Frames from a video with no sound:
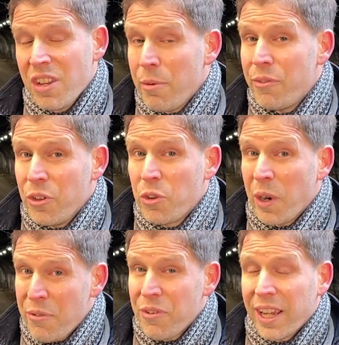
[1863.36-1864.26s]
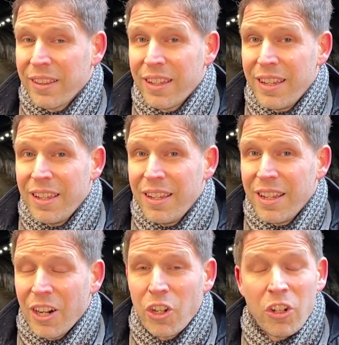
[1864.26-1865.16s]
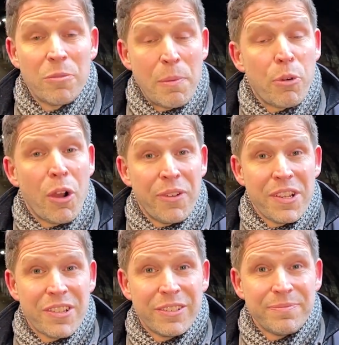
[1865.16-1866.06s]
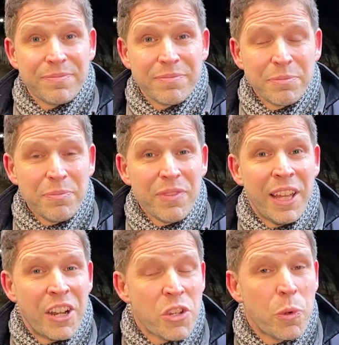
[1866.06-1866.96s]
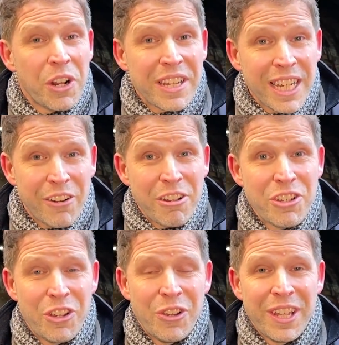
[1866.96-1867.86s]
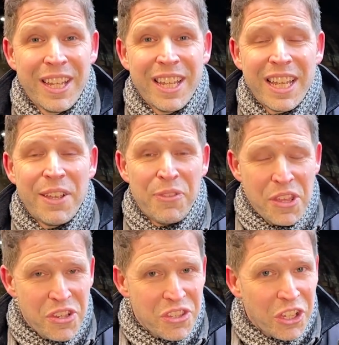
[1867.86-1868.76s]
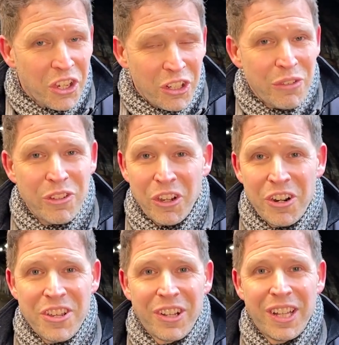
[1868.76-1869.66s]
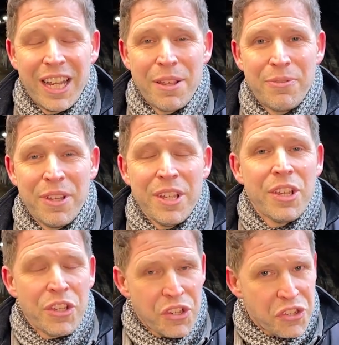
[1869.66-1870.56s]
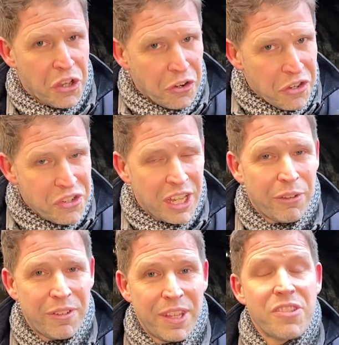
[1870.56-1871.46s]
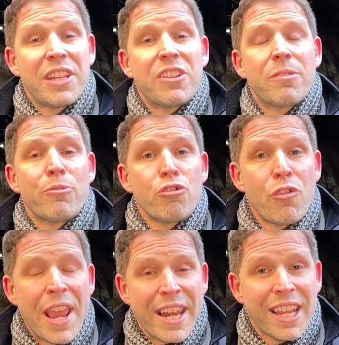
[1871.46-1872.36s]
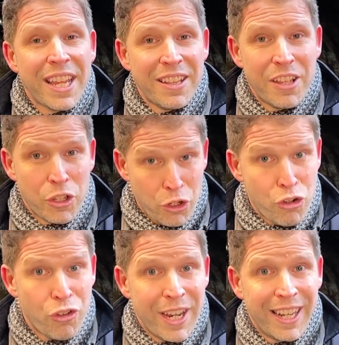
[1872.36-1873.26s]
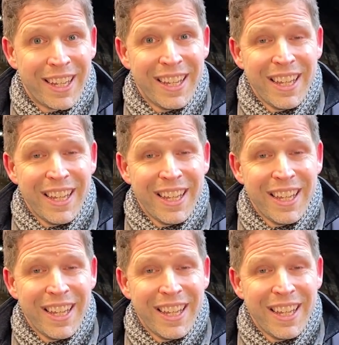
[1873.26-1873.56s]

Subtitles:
Some of you, quite frankly, are called to be prophets. And I just want to encourage you, if this is the call of God in your life, stir yourself in this, get some training in this, good training,